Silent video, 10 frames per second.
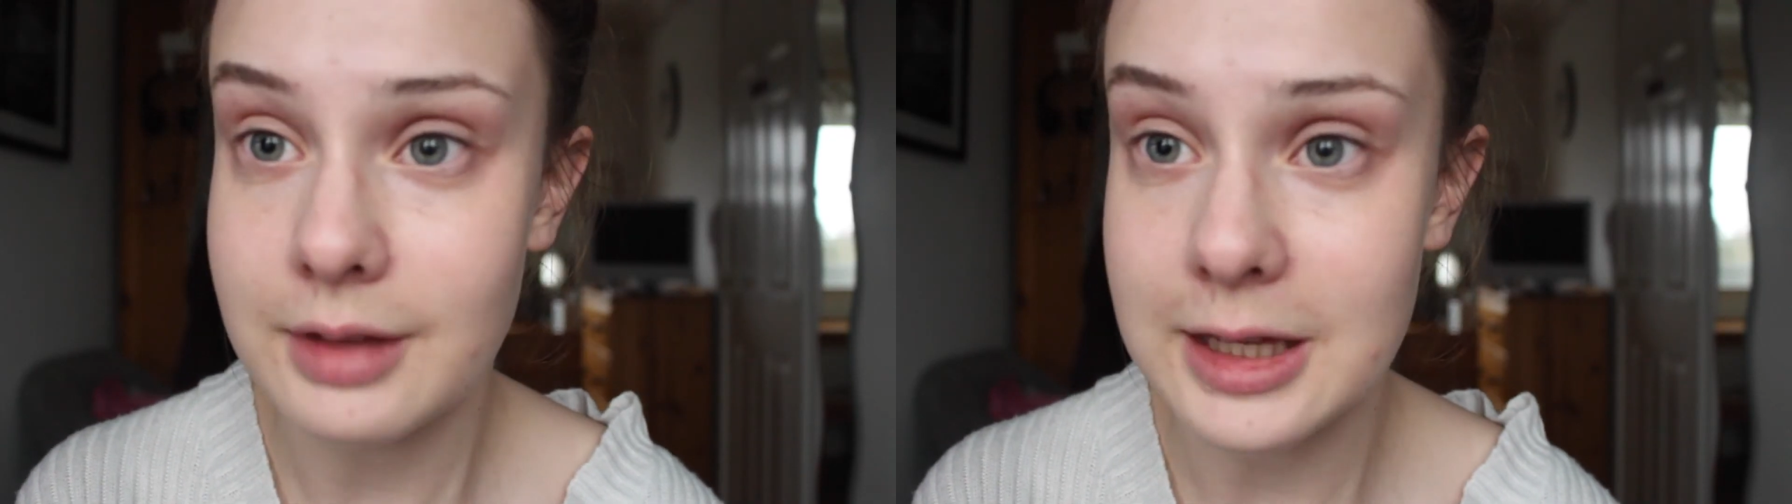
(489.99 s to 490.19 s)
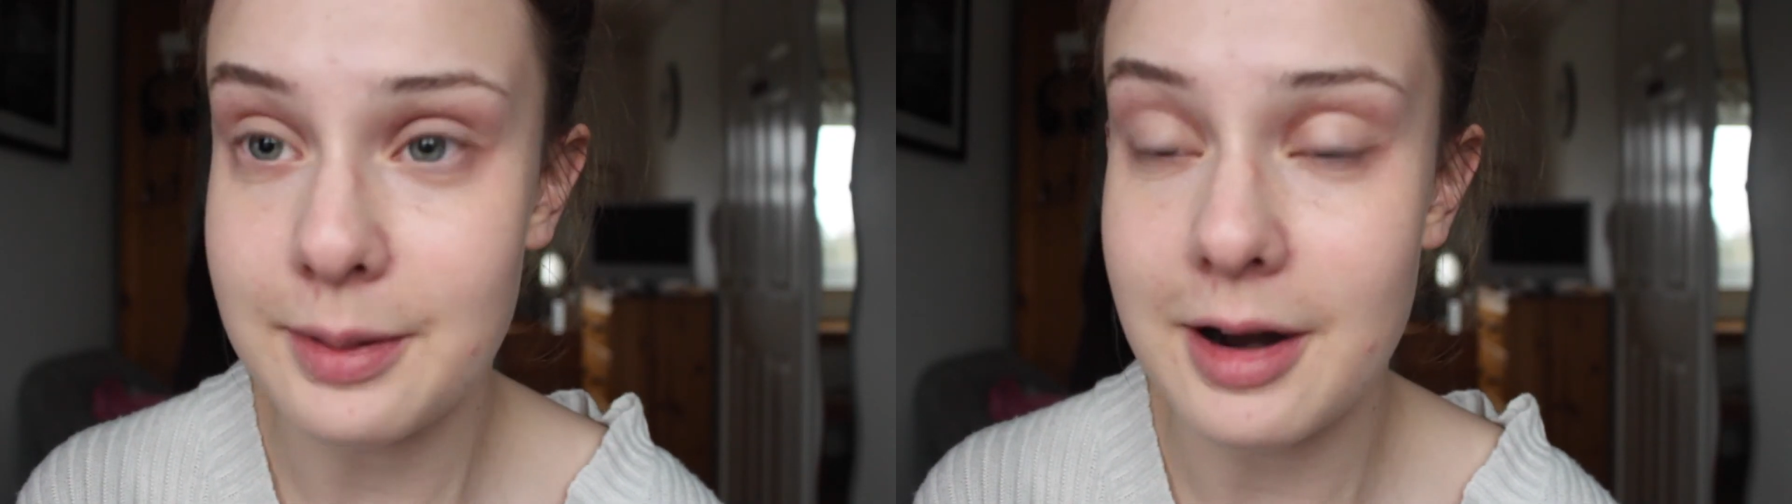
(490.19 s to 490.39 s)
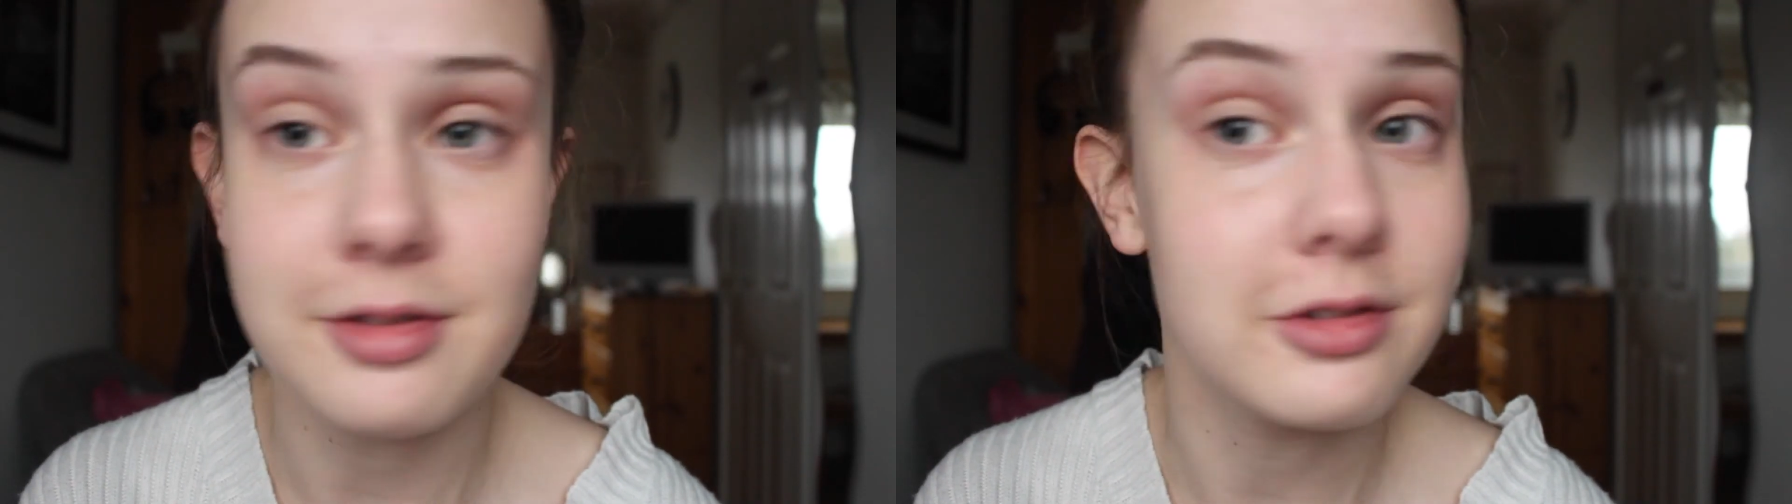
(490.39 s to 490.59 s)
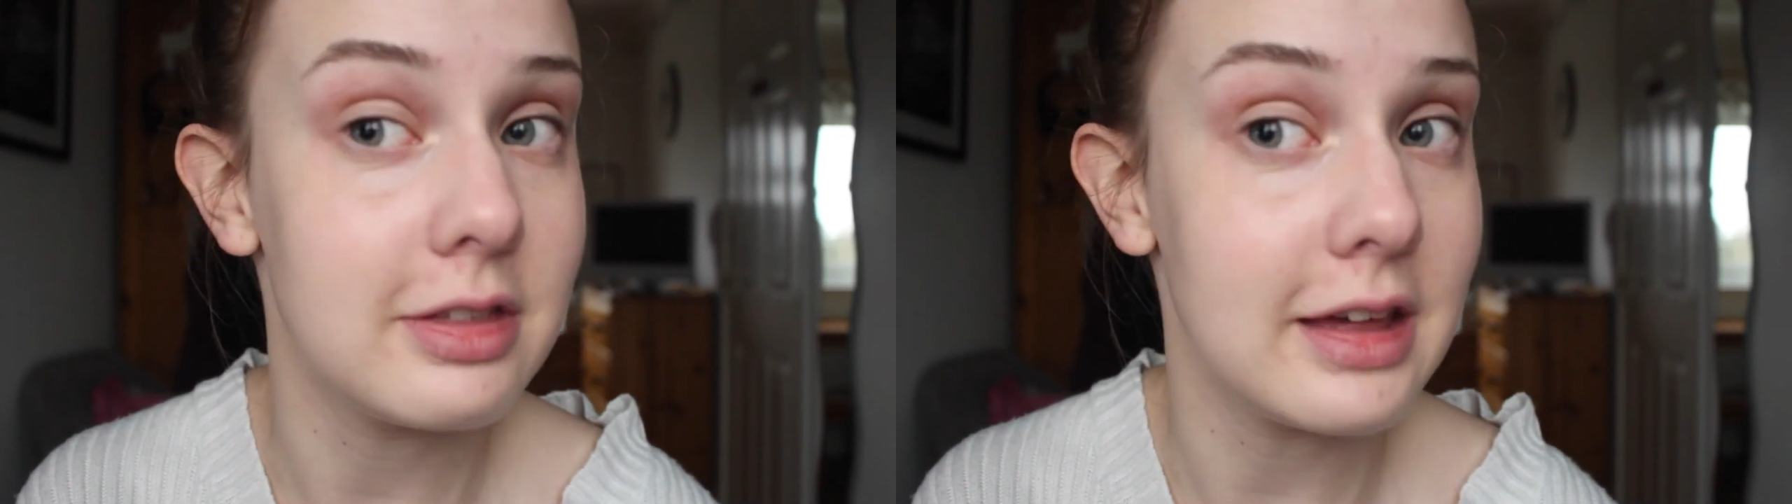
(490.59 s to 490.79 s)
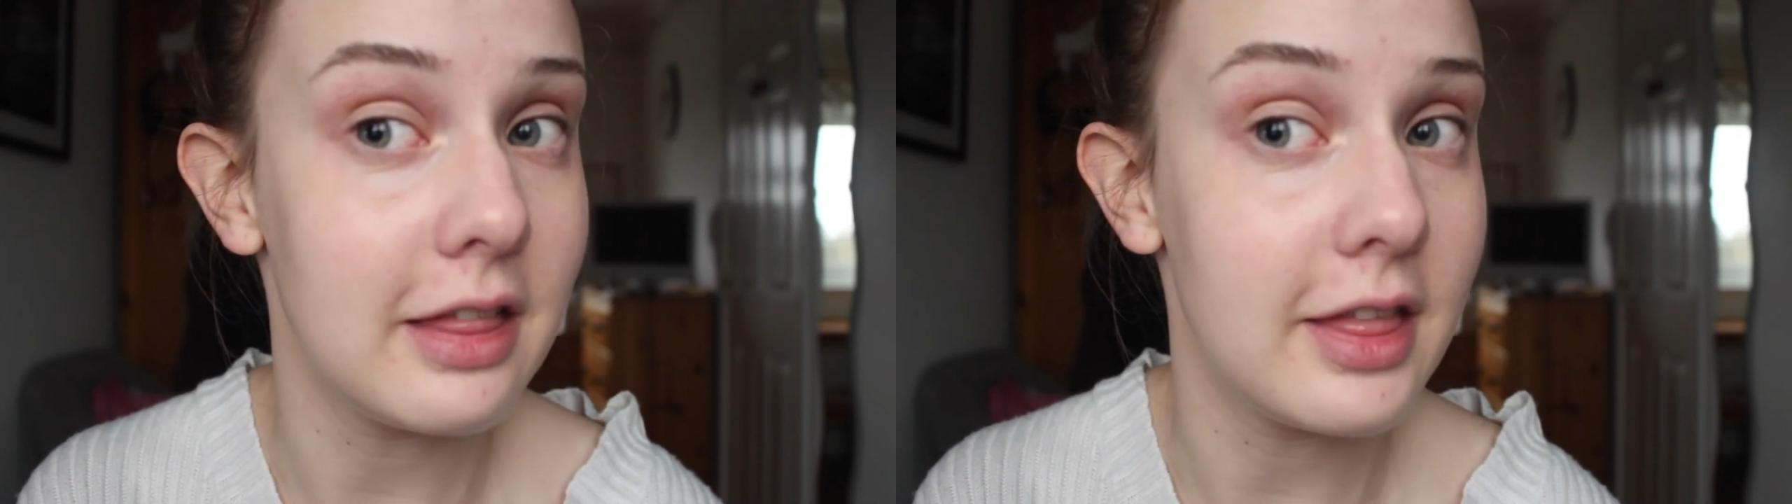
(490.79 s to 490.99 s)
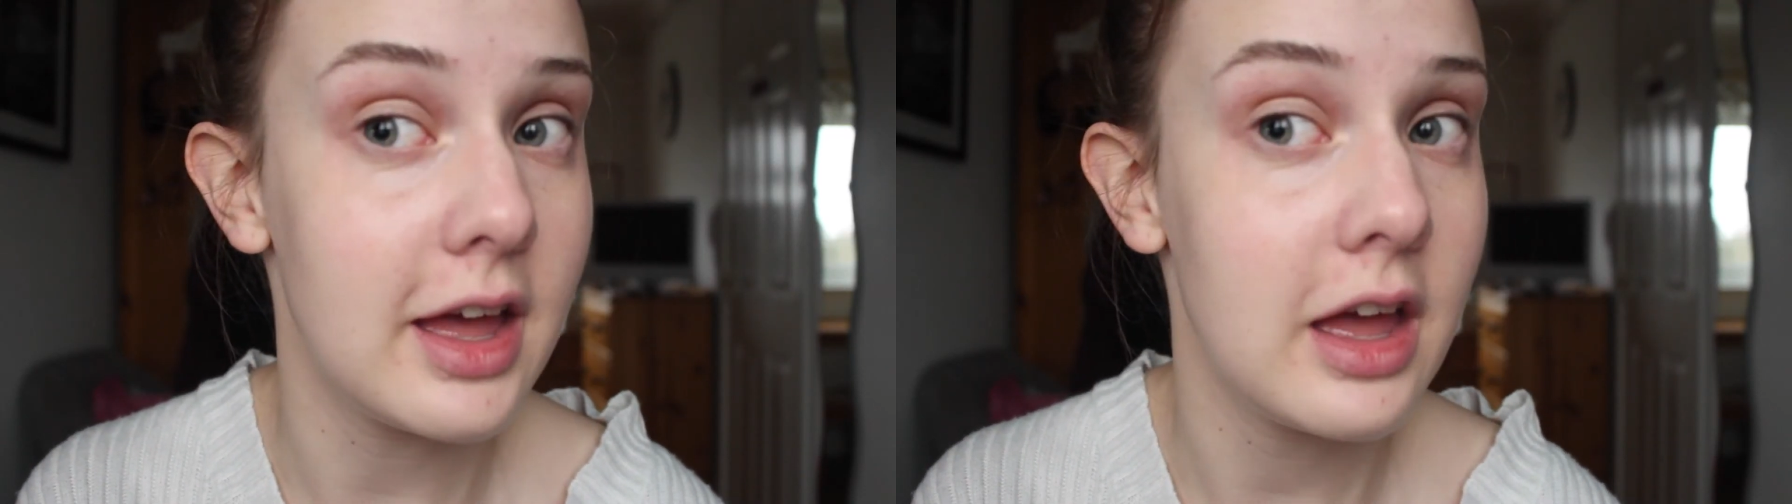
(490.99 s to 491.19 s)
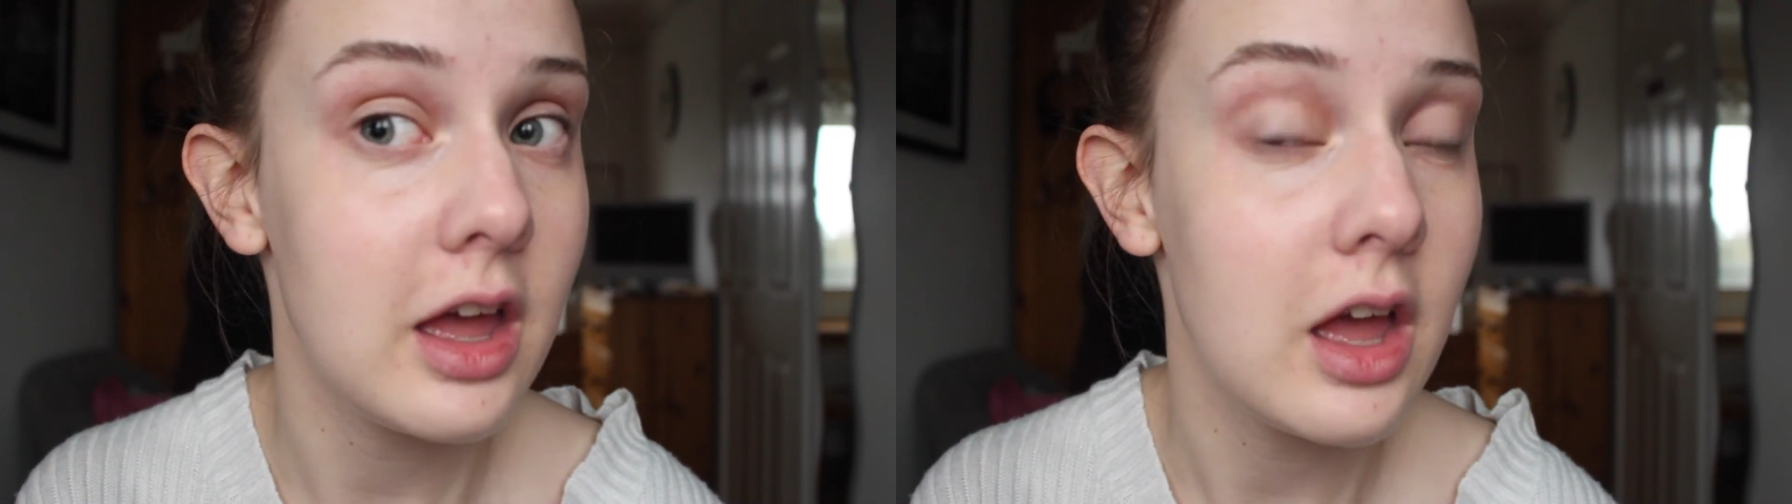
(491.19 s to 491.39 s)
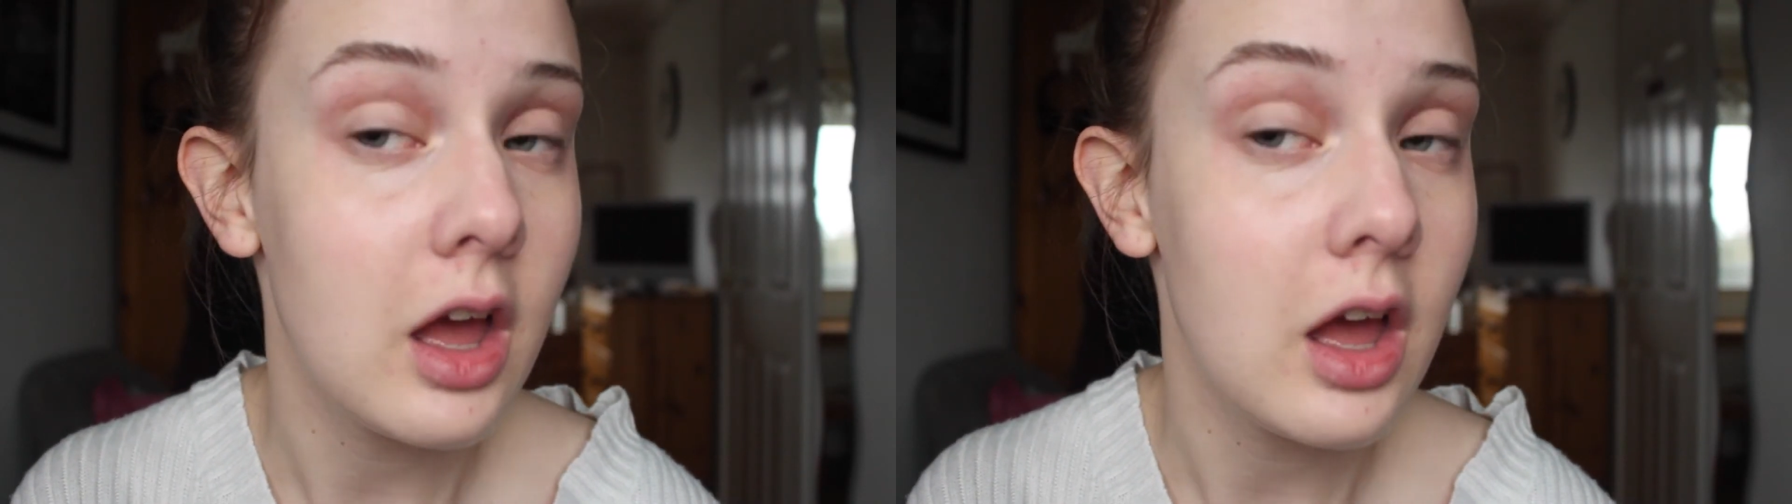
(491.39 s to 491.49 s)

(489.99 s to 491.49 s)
in comparison to the other.